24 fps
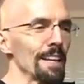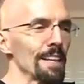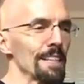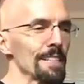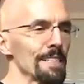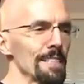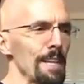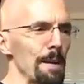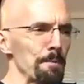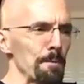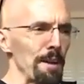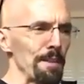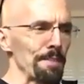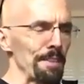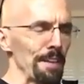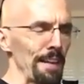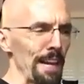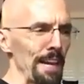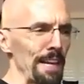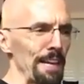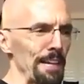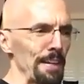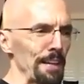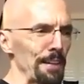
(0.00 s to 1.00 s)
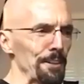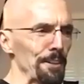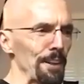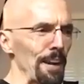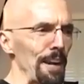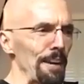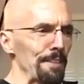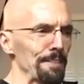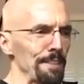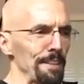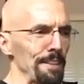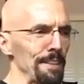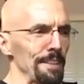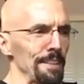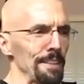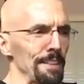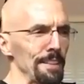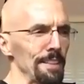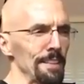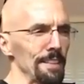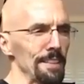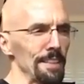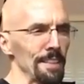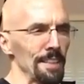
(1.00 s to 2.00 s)
stepped off a landing craft in
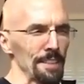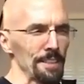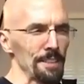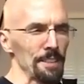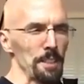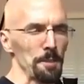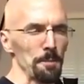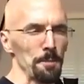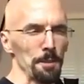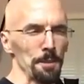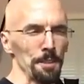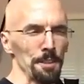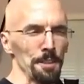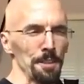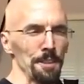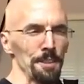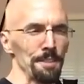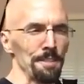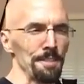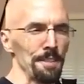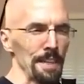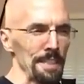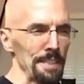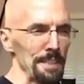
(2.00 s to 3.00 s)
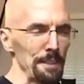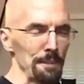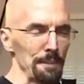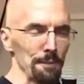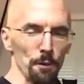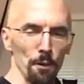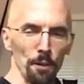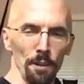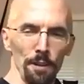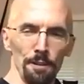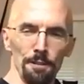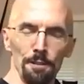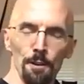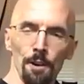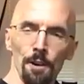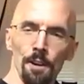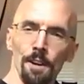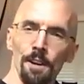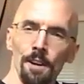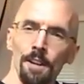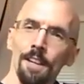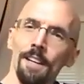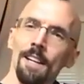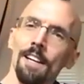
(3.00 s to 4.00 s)
October of
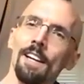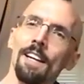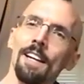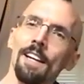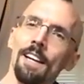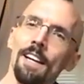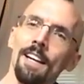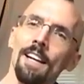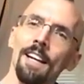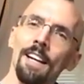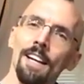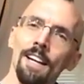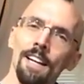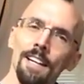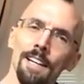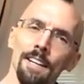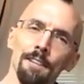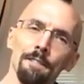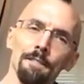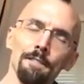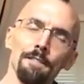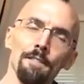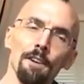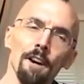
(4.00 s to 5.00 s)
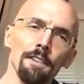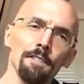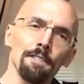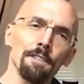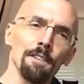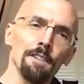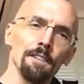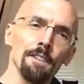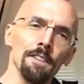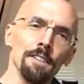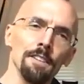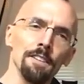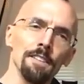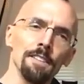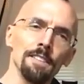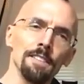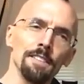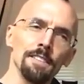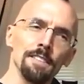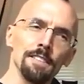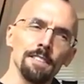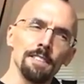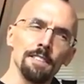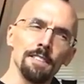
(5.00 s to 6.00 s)
1944 and fought for
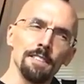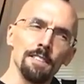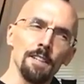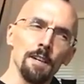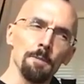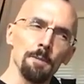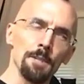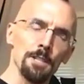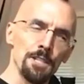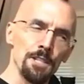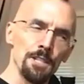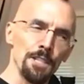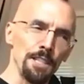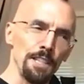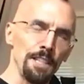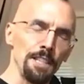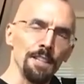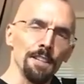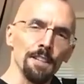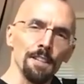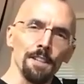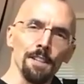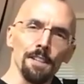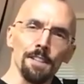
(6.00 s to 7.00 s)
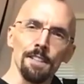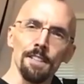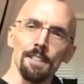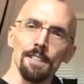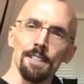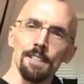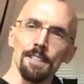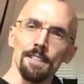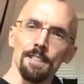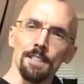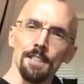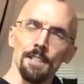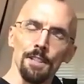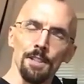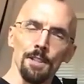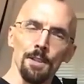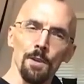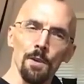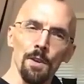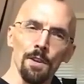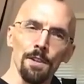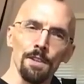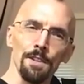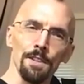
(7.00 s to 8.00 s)
almost a year to the
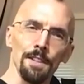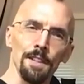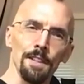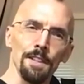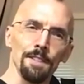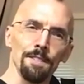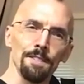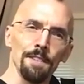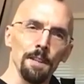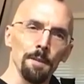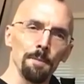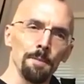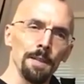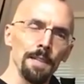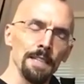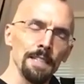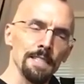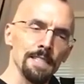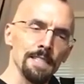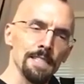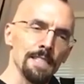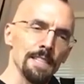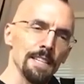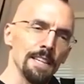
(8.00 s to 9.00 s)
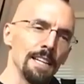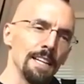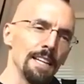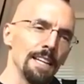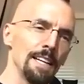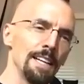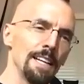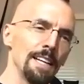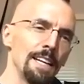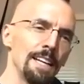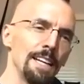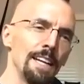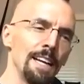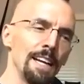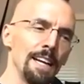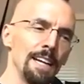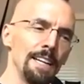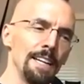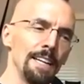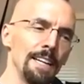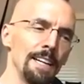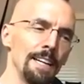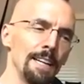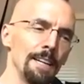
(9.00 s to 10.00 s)
north in the Philippines.
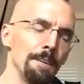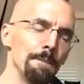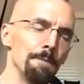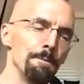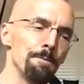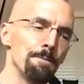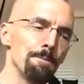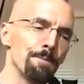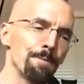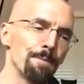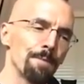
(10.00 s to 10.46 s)
And